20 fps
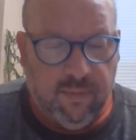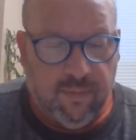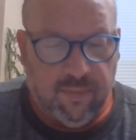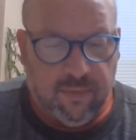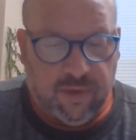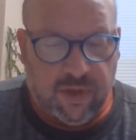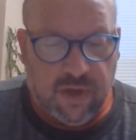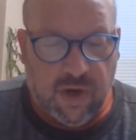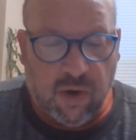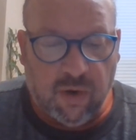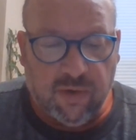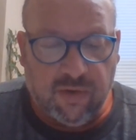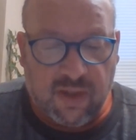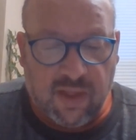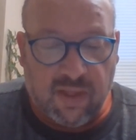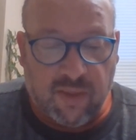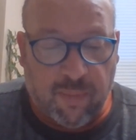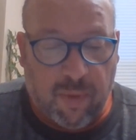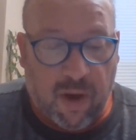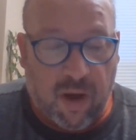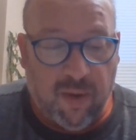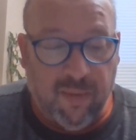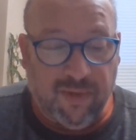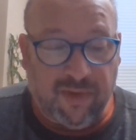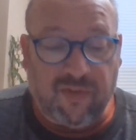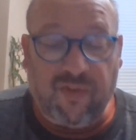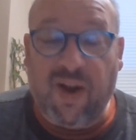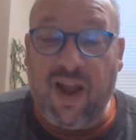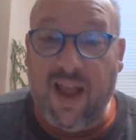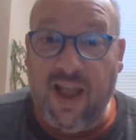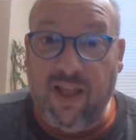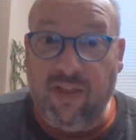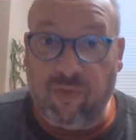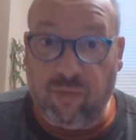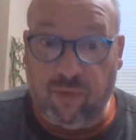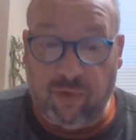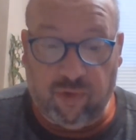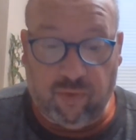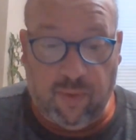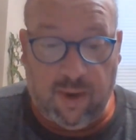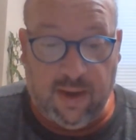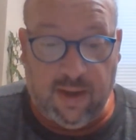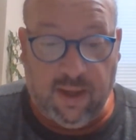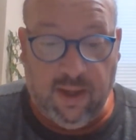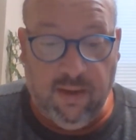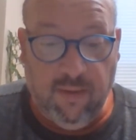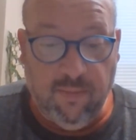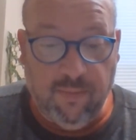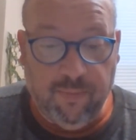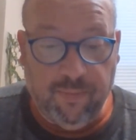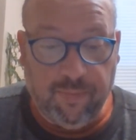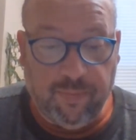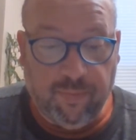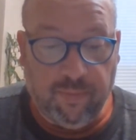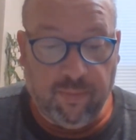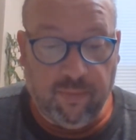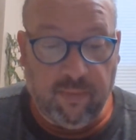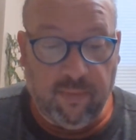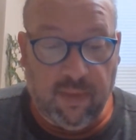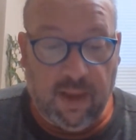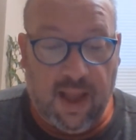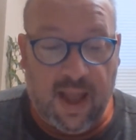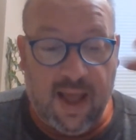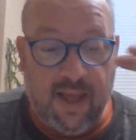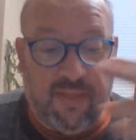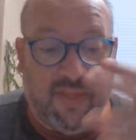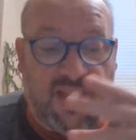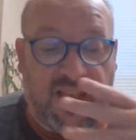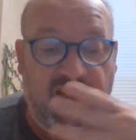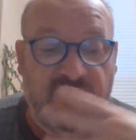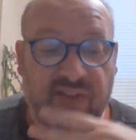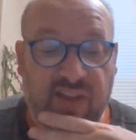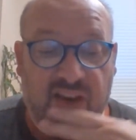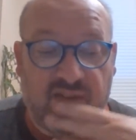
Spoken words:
She noticed that the palms of her hands were sweaty, and the inside